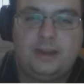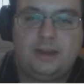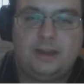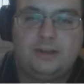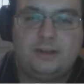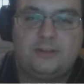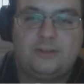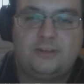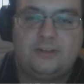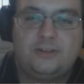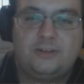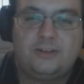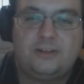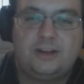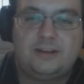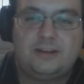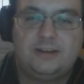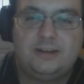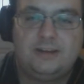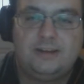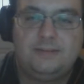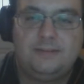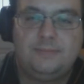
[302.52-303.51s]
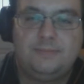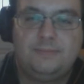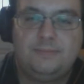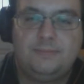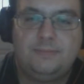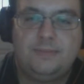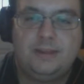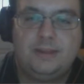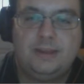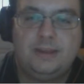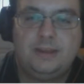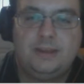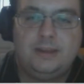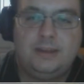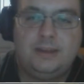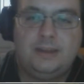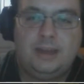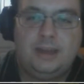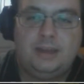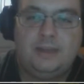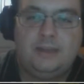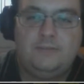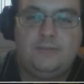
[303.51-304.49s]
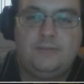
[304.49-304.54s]
casual players stuck.
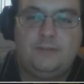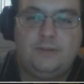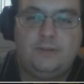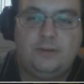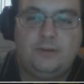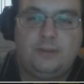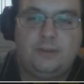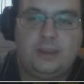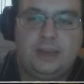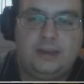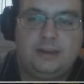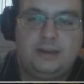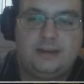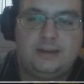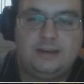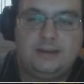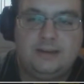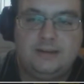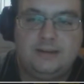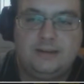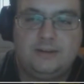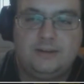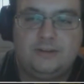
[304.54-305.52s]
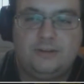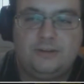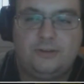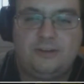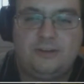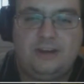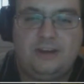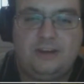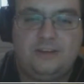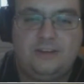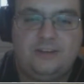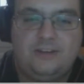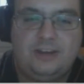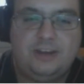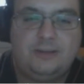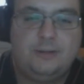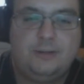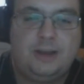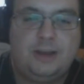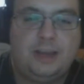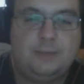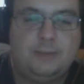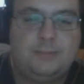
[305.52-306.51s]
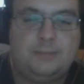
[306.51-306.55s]
And even if you think this looks
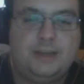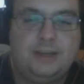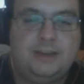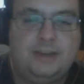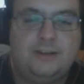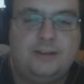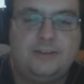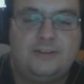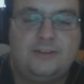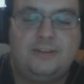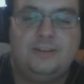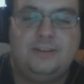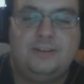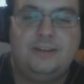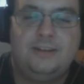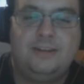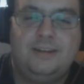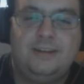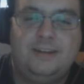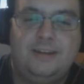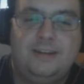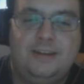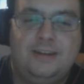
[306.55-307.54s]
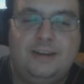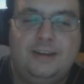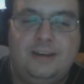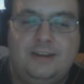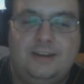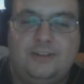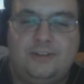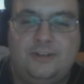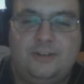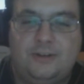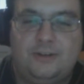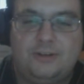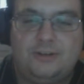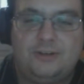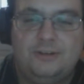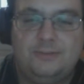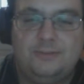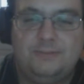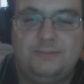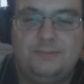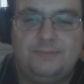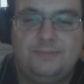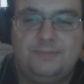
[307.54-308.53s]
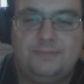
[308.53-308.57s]
easy when I play it, it's
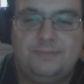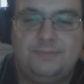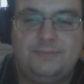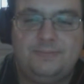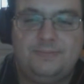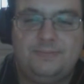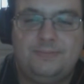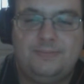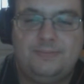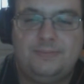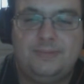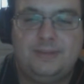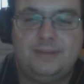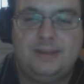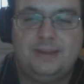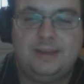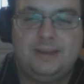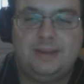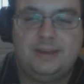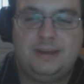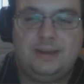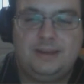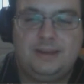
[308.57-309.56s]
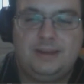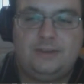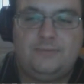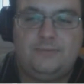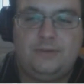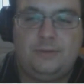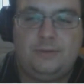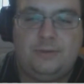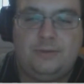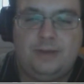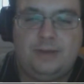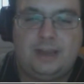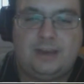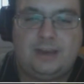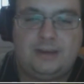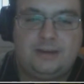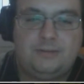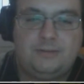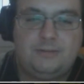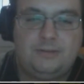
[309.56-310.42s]
not. It's very,